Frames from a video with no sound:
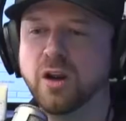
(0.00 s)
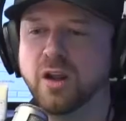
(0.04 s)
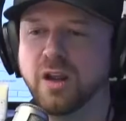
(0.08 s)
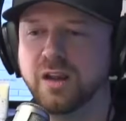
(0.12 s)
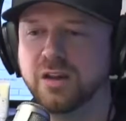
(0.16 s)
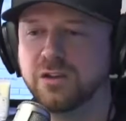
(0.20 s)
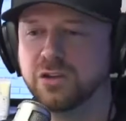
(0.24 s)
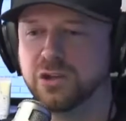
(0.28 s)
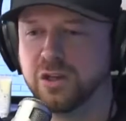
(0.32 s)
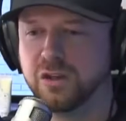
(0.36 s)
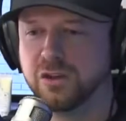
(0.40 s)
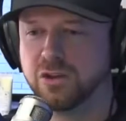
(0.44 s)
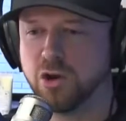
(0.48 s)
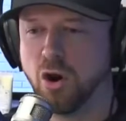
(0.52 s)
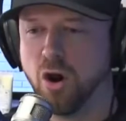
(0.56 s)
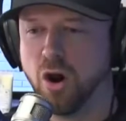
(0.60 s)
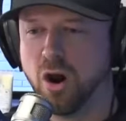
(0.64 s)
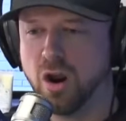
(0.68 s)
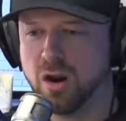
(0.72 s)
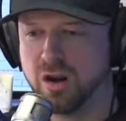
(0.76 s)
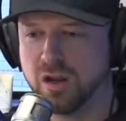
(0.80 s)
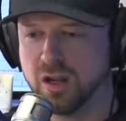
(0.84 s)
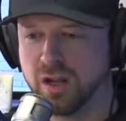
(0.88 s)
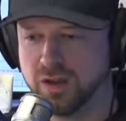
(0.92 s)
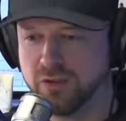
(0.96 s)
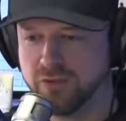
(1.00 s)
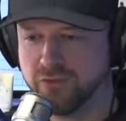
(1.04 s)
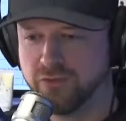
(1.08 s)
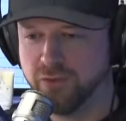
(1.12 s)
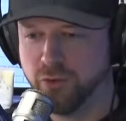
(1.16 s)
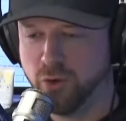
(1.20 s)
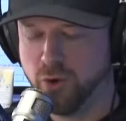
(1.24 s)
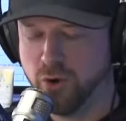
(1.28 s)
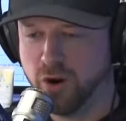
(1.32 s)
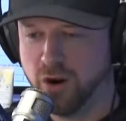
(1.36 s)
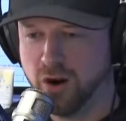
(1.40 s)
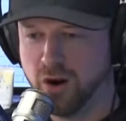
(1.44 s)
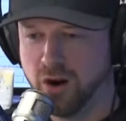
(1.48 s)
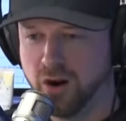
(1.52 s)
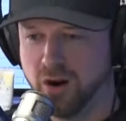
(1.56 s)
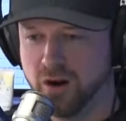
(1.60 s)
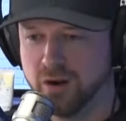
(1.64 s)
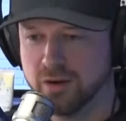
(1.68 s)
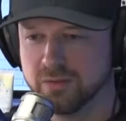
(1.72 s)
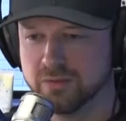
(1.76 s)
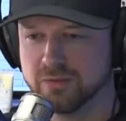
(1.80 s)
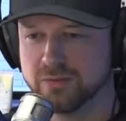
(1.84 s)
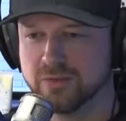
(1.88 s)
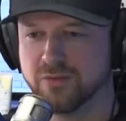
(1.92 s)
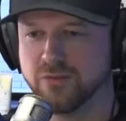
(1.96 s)
an easy target
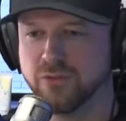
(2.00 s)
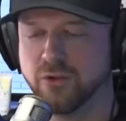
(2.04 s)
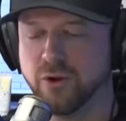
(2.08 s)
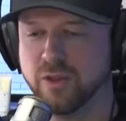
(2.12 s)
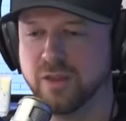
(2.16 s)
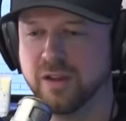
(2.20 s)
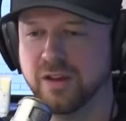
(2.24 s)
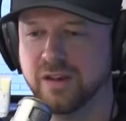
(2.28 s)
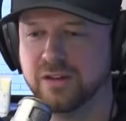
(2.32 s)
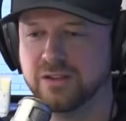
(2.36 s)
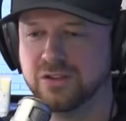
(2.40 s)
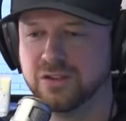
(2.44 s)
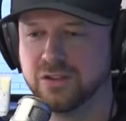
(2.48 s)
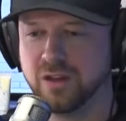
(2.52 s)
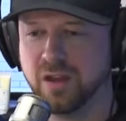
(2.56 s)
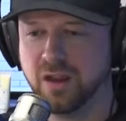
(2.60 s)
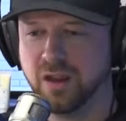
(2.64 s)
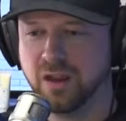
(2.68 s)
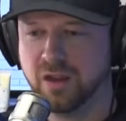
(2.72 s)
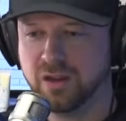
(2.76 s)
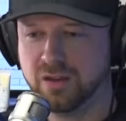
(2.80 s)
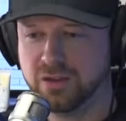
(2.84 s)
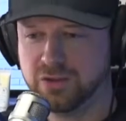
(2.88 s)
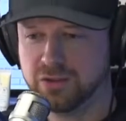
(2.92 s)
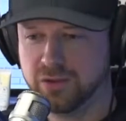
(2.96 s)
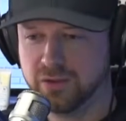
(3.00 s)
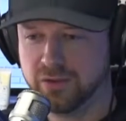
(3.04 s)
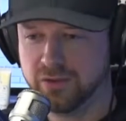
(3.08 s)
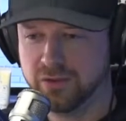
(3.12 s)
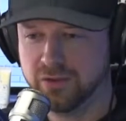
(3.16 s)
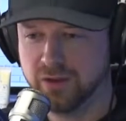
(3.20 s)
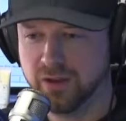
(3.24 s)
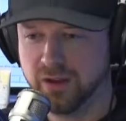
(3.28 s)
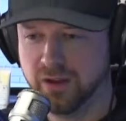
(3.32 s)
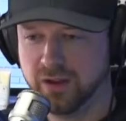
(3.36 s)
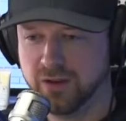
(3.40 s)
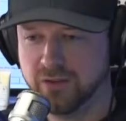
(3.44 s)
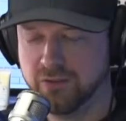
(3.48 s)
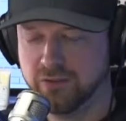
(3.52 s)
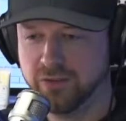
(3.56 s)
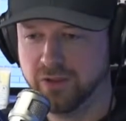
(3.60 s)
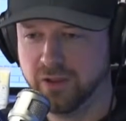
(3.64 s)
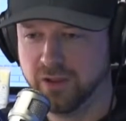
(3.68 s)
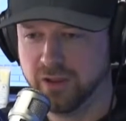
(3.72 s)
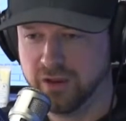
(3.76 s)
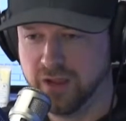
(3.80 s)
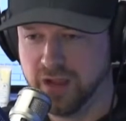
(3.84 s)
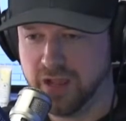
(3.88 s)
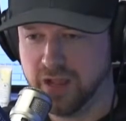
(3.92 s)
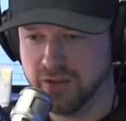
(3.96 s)
for these kids in
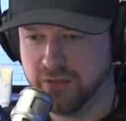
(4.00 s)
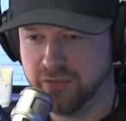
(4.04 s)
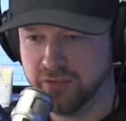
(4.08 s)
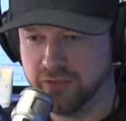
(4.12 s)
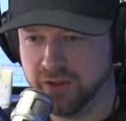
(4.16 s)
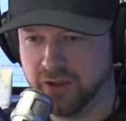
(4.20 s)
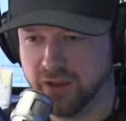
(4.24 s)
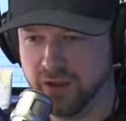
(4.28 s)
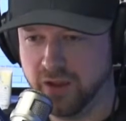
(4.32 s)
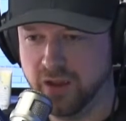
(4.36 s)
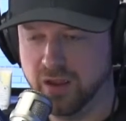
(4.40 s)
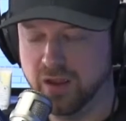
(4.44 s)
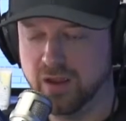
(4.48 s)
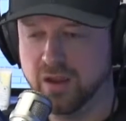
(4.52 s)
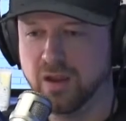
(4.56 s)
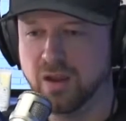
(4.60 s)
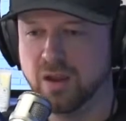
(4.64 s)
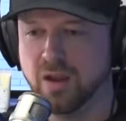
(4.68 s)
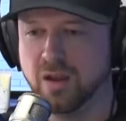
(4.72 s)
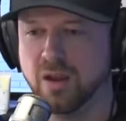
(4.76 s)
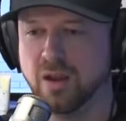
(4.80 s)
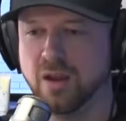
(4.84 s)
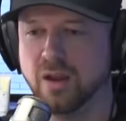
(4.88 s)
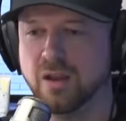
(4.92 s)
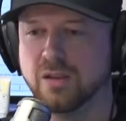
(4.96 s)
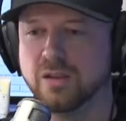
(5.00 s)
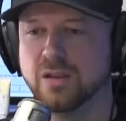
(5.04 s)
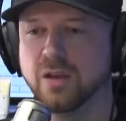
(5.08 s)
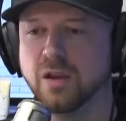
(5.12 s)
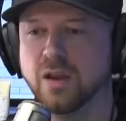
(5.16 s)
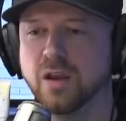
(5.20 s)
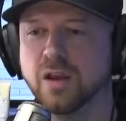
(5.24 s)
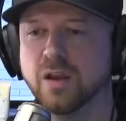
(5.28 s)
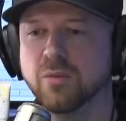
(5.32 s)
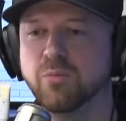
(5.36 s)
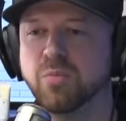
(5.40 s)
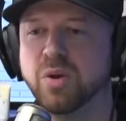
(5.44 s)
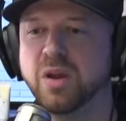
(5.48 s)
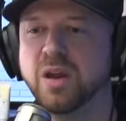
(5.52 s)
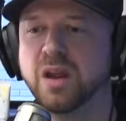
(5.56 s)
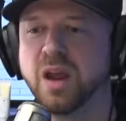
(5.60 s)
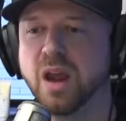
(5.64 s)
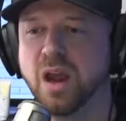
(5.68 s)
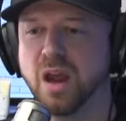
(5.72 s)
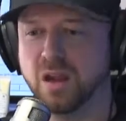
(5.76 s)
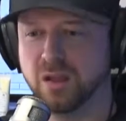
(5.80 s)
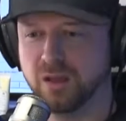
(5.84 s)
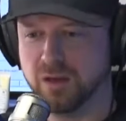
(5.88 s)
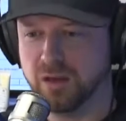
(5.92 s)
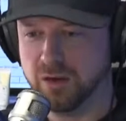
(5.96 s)
Philadelphia to pick
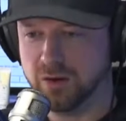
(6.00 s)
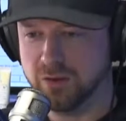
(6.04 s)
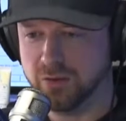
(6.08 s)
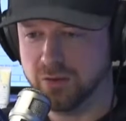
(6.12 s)
on you.